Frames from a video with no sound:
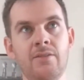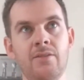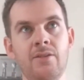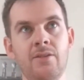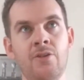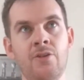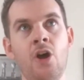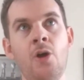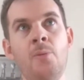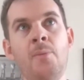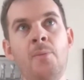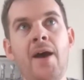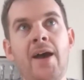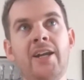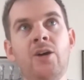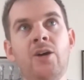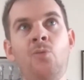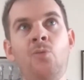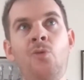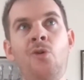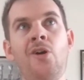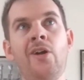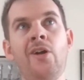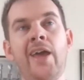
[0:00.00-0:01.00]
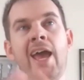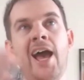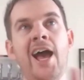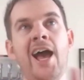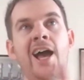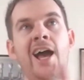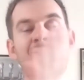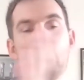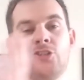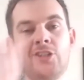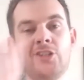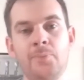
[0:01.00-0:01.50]
no matter what, how
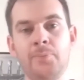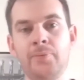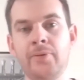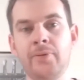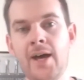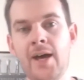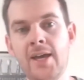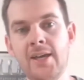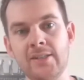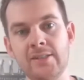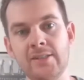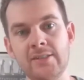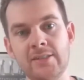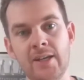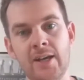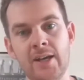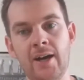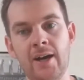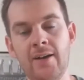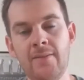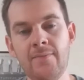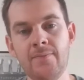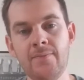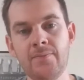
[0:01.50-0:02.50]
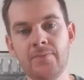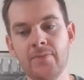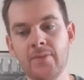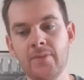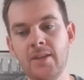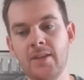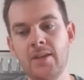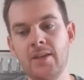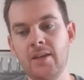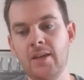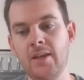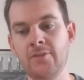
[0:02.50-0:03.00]
good the players are,
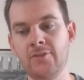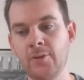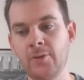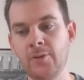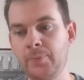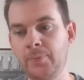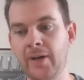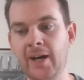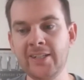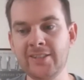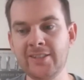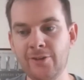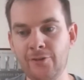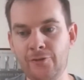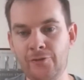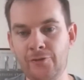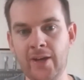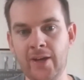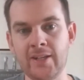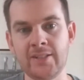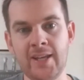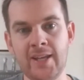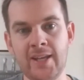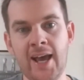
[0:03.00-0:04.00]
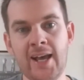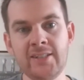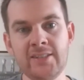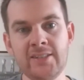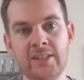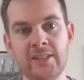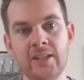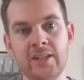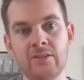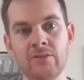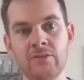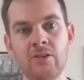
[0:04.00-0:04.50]
if the players are
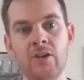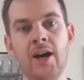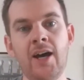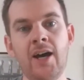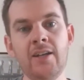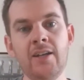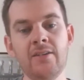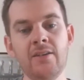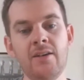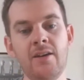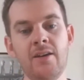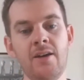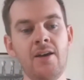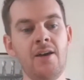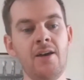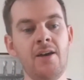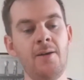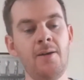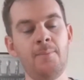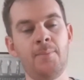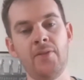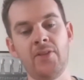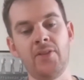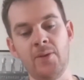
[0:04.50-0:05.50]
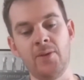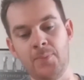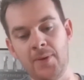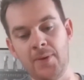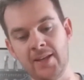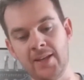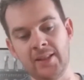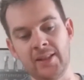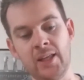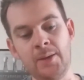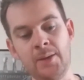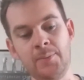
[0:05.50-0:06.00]
fantastic, right? But they're
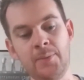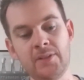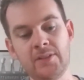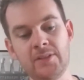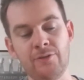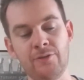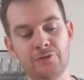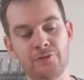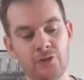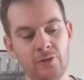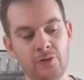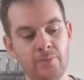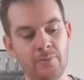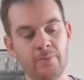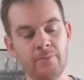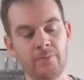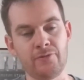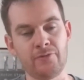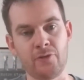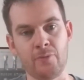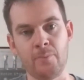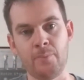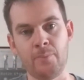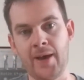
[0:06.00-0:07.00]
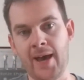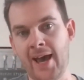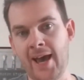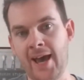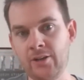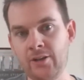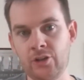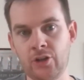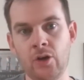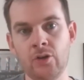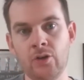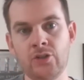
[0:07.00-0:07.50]
being limited from from
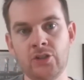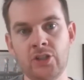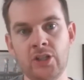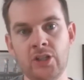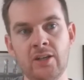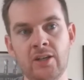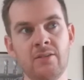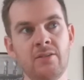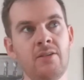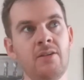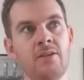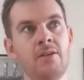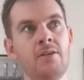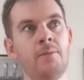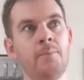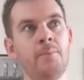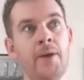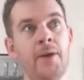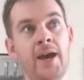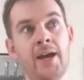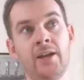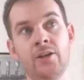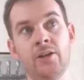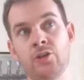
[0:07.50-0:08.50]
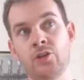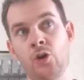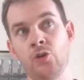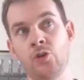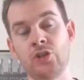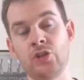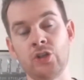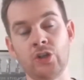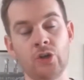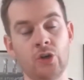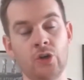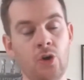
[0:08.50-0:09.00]
bad coaching, bad
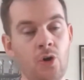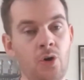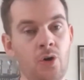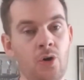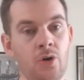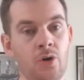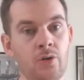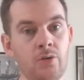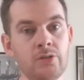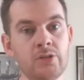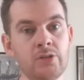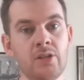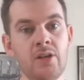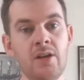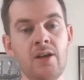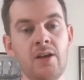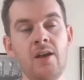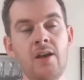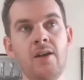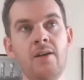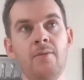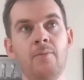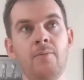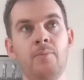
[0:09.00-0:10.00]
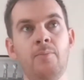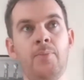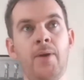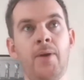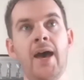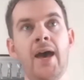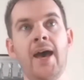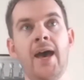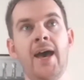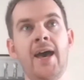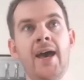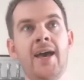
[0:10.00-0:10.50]
coaching calls,
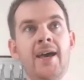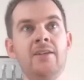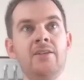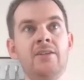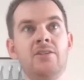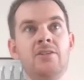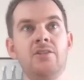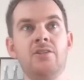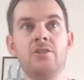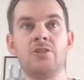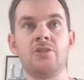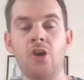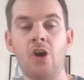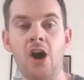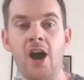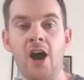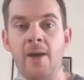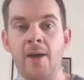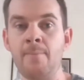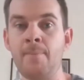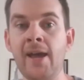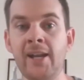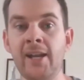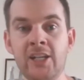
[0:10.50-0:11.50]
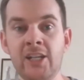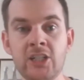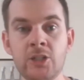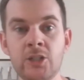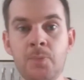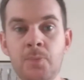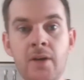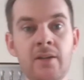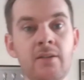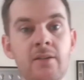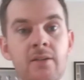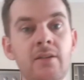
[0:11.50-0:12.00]
bad time
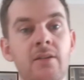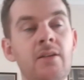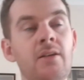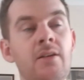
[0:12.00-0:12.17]
management.